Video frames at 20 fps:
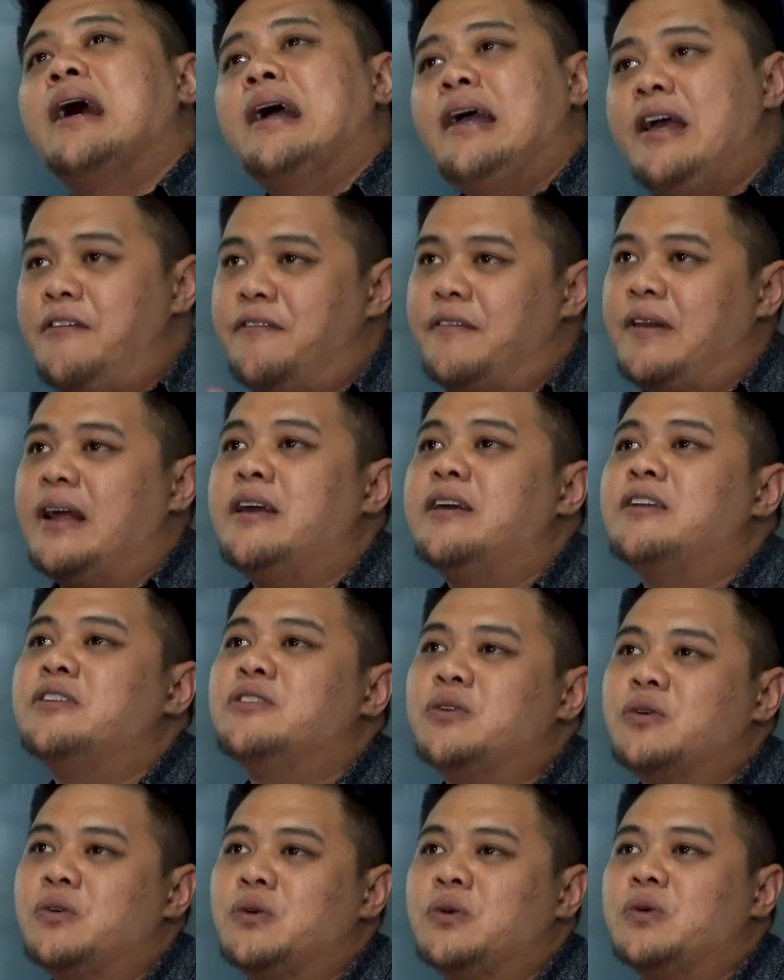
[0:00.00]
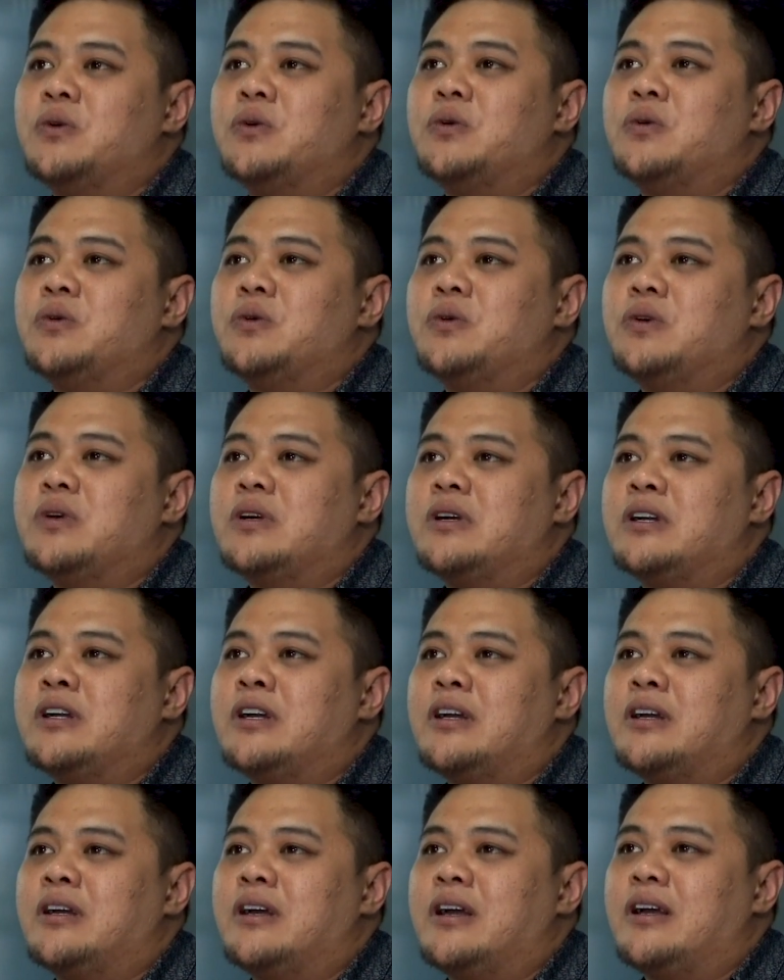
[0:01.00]
I have clients who
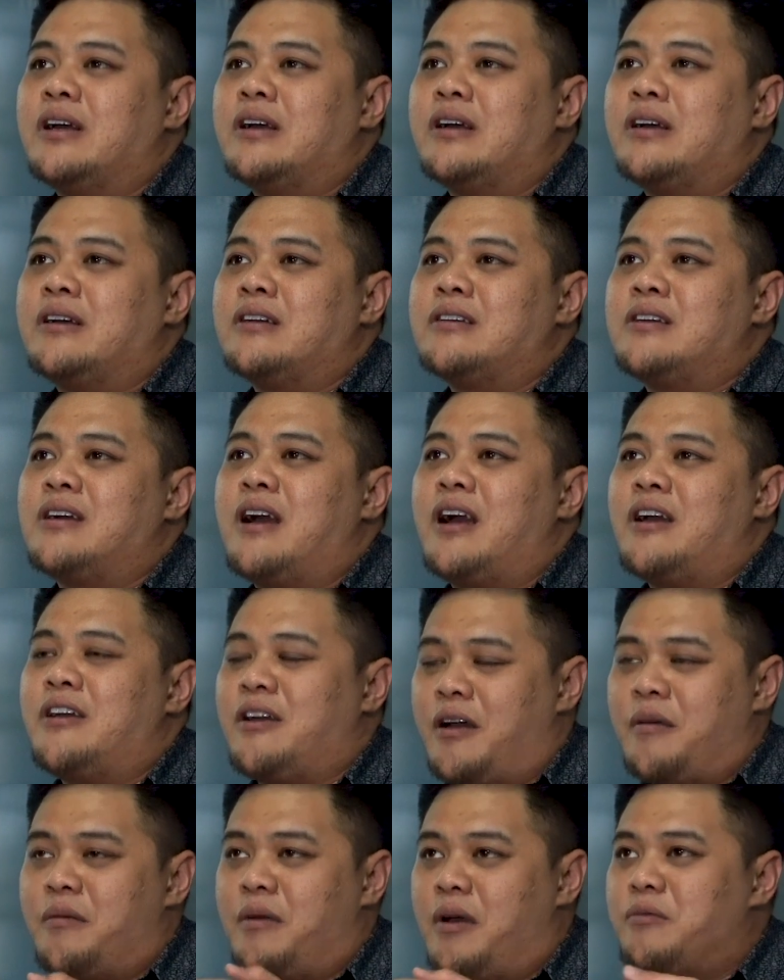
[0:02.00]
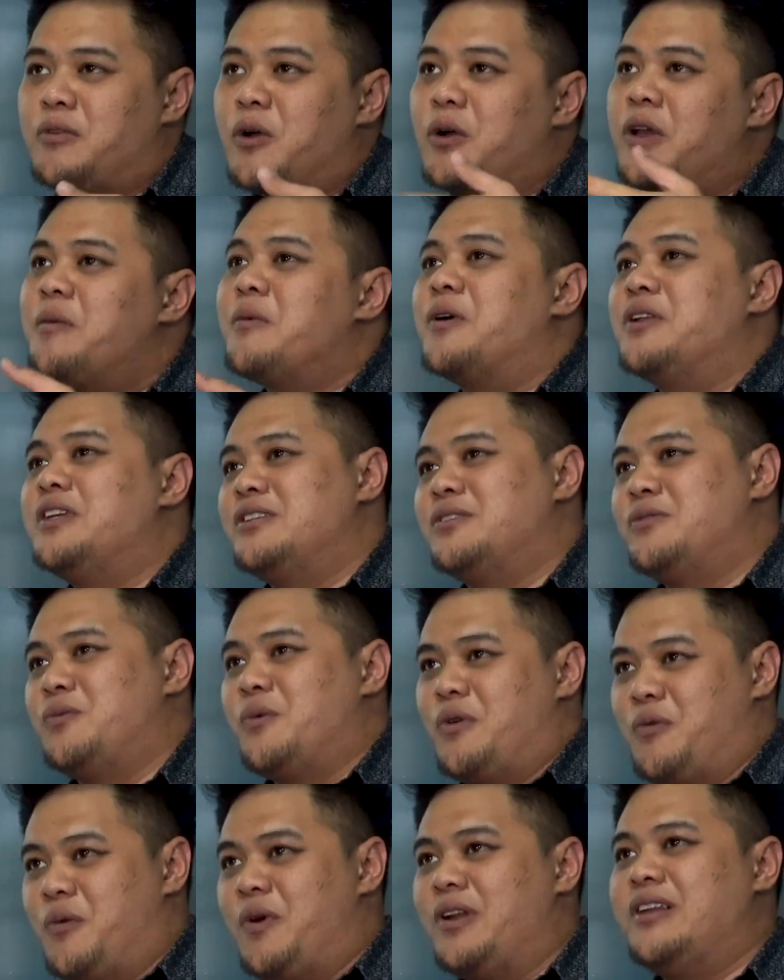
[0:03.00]
I'm talking about this
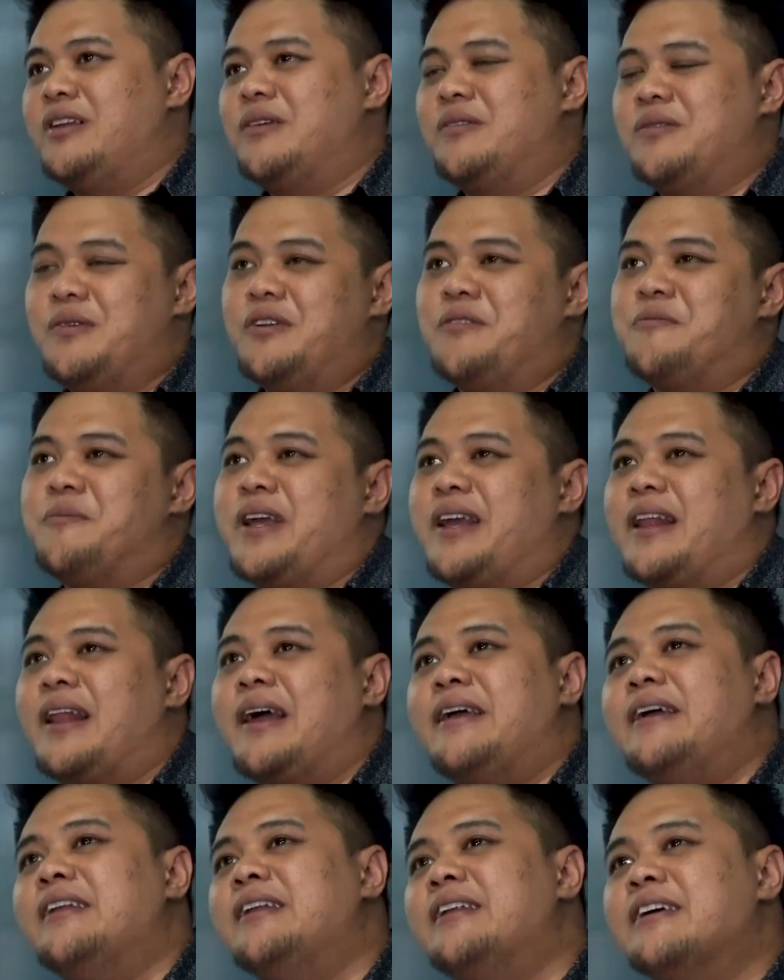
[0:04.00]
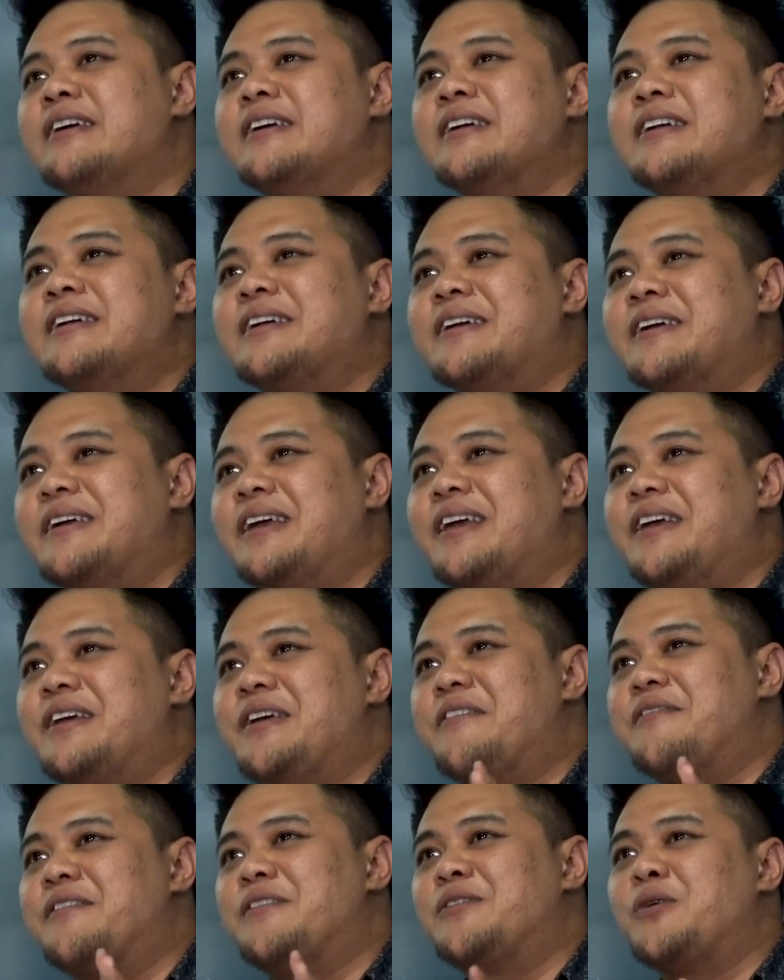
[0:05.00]
one of my client. Okay, he
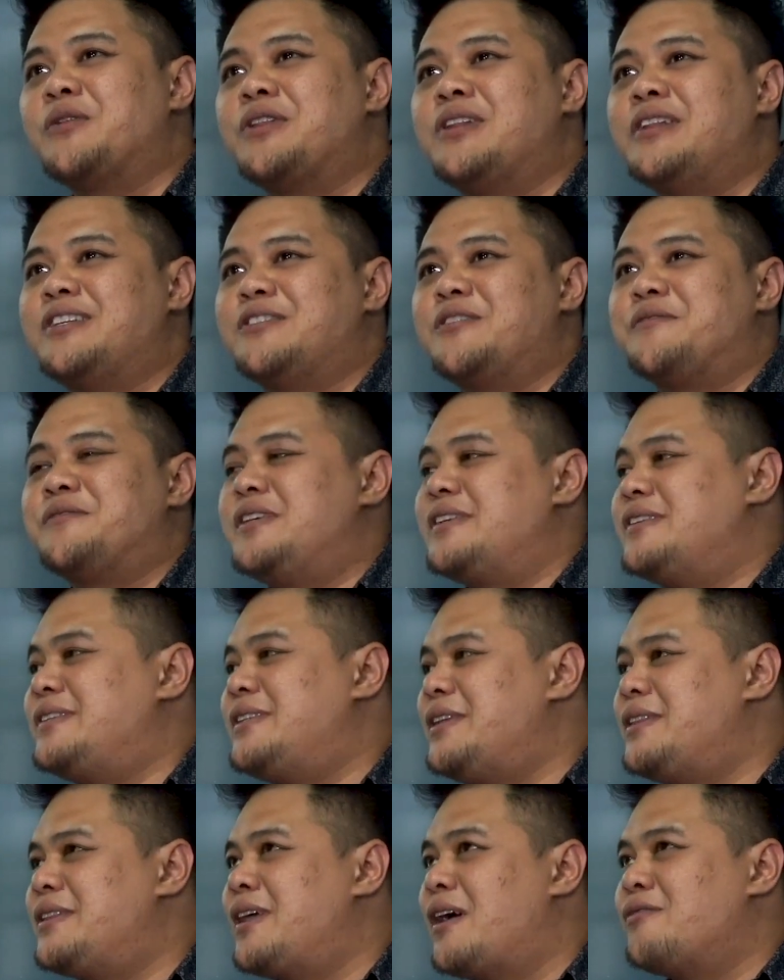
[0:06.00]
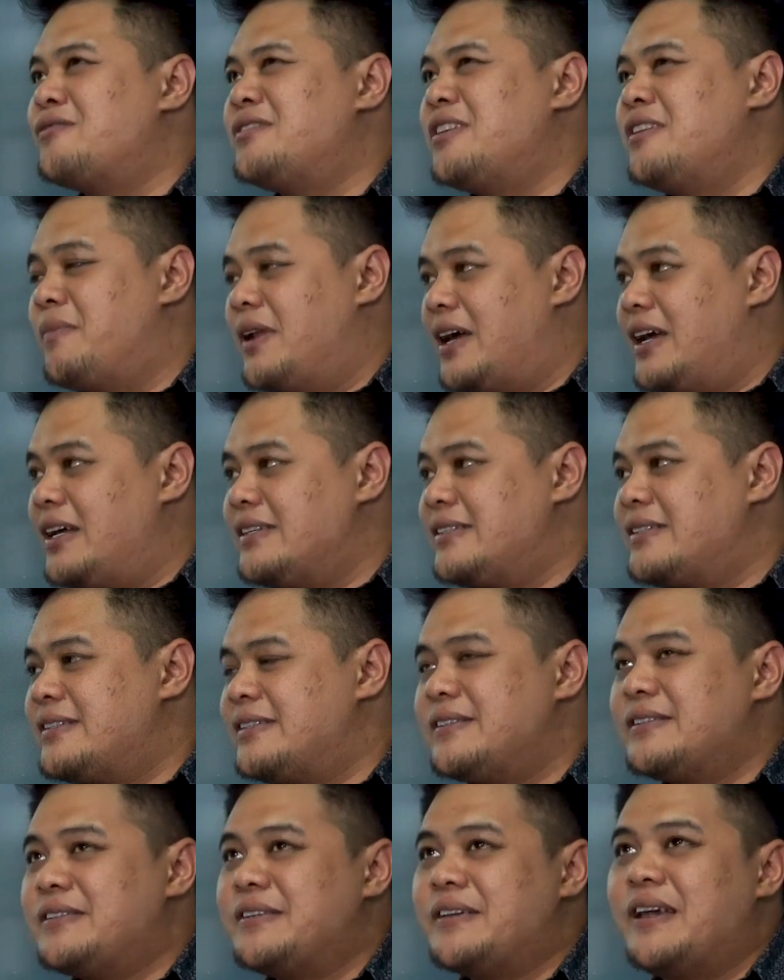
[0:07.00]
have a total debt of 60,000
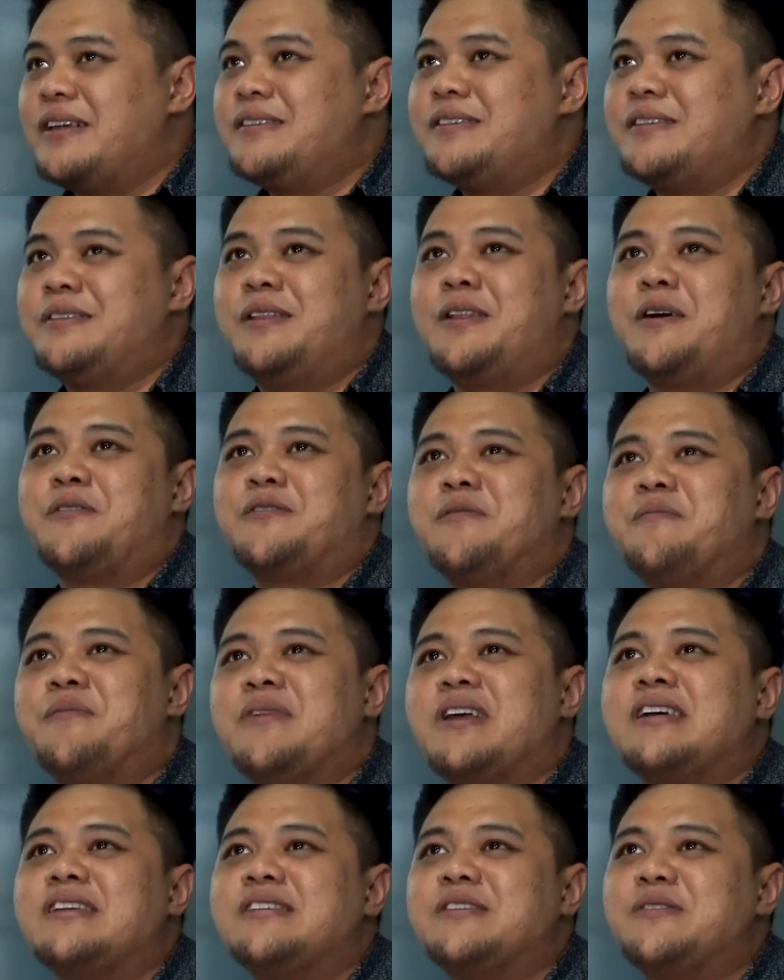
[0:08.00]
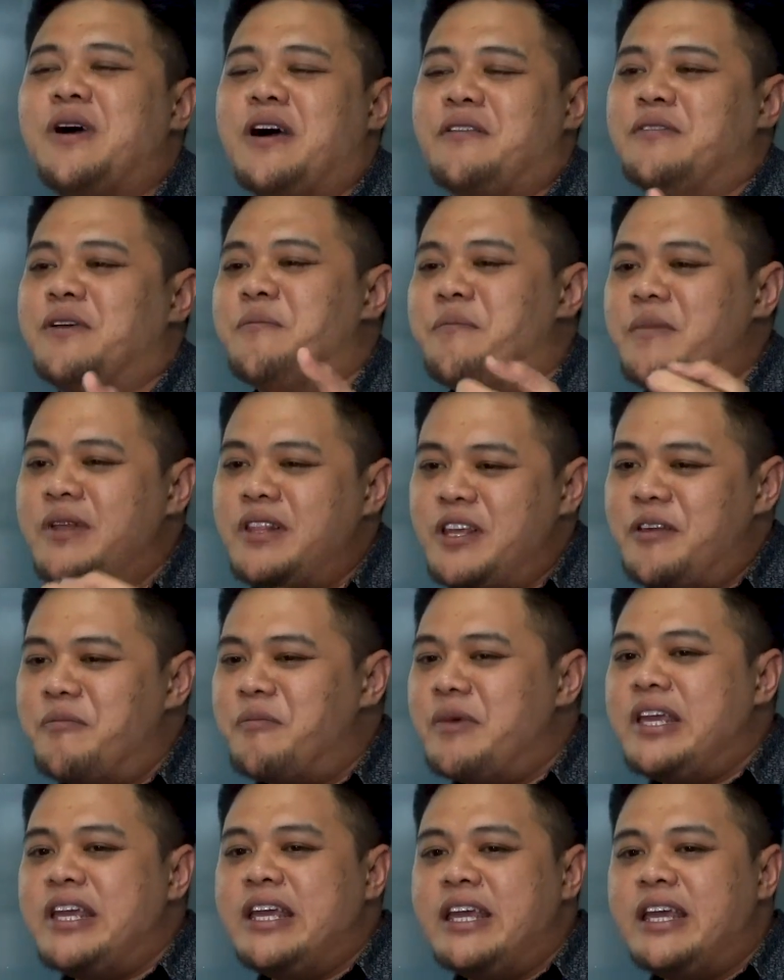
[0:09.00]
plus. Okay, 60,000 plus. So after meeting
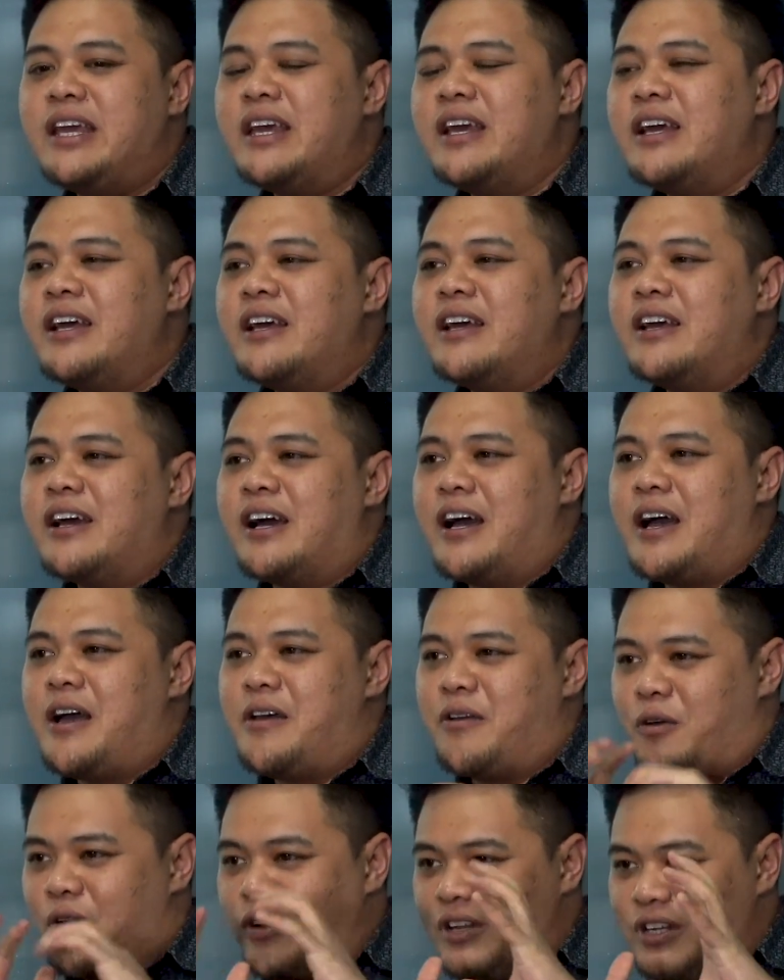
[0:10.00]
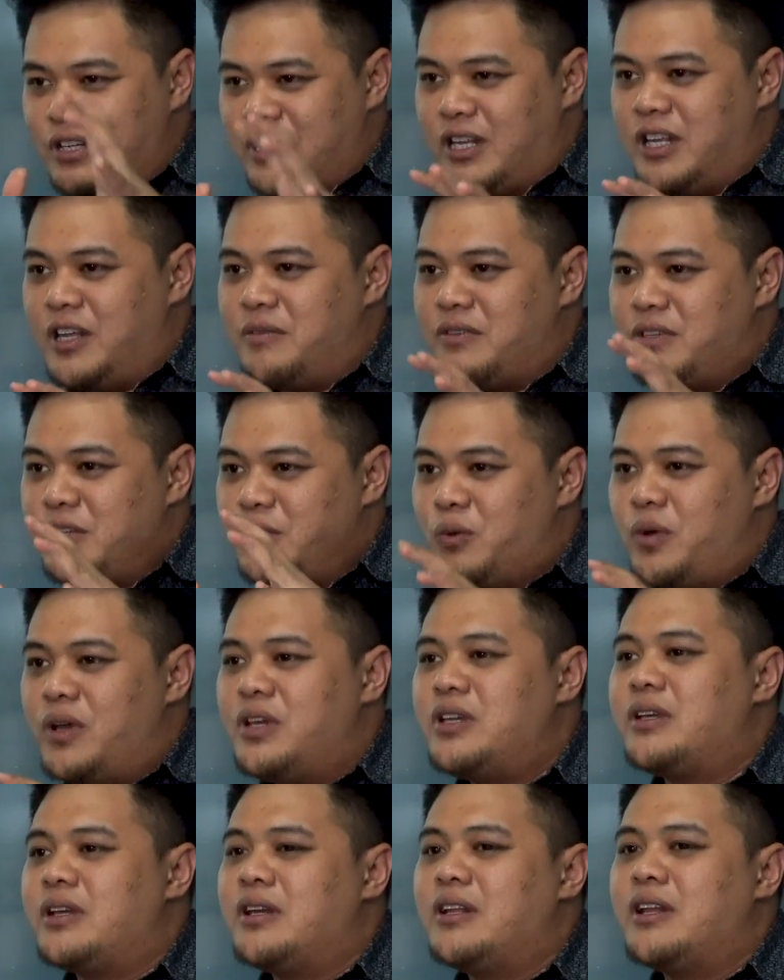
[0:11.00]
me, I conditioned his
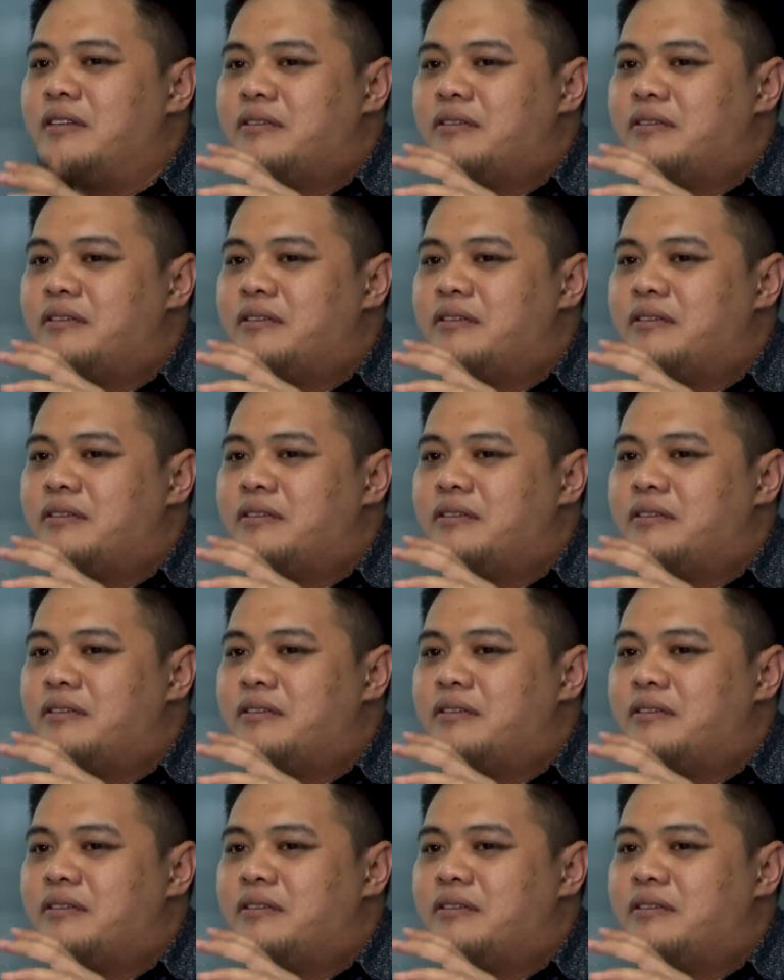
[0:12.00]
situation.